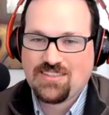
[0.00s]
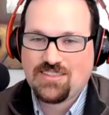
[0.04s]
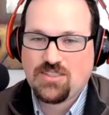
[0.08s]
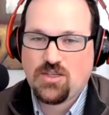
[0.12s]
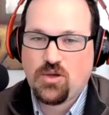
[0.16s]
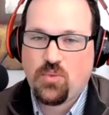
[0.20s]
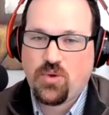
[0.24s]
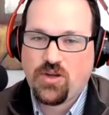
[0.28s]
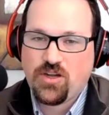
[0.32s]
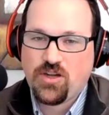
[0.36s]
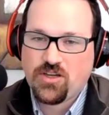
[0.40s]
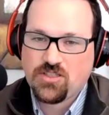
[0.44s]
And
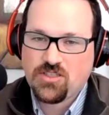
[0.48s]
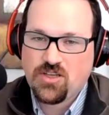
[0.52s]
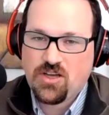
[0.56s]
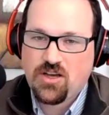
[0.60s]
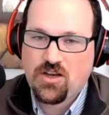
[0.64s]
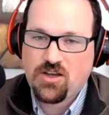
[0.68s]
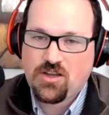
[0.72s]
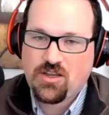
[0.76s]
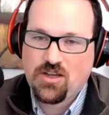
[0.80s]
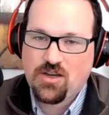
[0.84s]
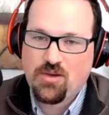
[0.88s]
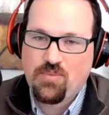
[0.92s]
so when you're
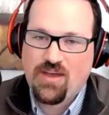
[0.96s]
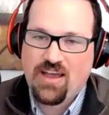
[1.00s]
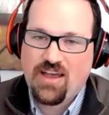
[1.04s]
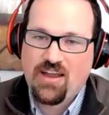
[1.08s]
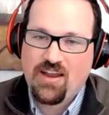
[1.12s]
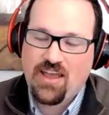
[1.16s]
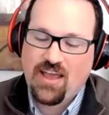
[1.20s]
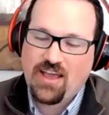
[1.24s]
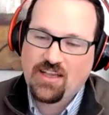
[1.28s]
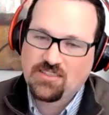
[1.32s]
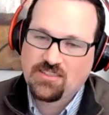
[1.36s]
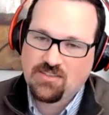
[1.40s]
talking
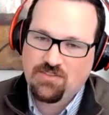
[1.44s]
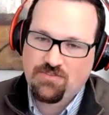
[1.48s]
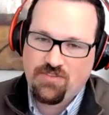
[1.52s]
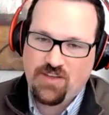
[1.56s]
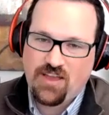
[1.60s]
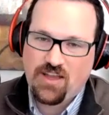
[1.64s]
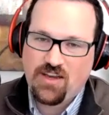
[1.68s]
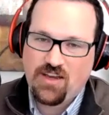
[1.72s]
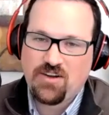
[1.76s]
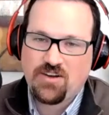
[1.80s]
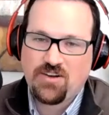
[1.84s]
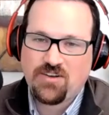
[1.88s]
about
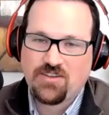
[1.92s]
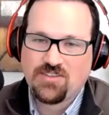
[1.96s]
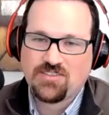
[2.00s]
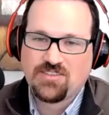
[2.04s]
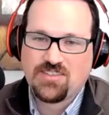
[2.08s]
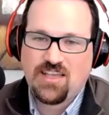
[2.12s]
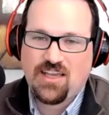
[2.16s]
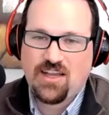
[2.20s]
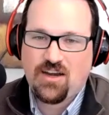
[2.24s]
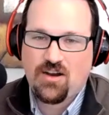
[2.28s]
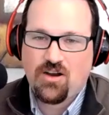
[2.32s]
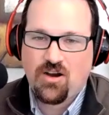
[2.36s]

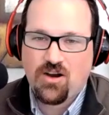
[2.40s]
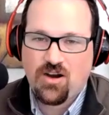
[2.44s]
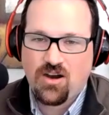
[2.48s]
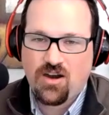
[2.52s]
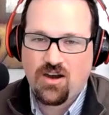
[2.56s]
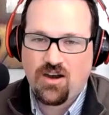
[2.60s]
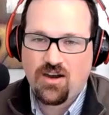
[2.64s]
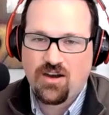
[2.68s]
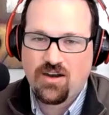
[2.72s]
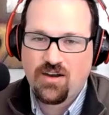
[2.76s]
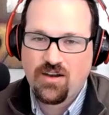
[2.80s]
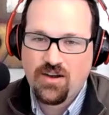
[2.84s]
ex-offenders that
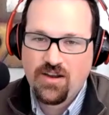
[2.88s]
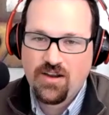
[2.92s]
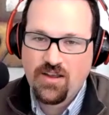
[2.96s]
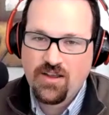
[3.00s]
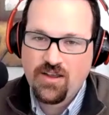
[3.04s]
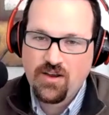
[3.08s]
are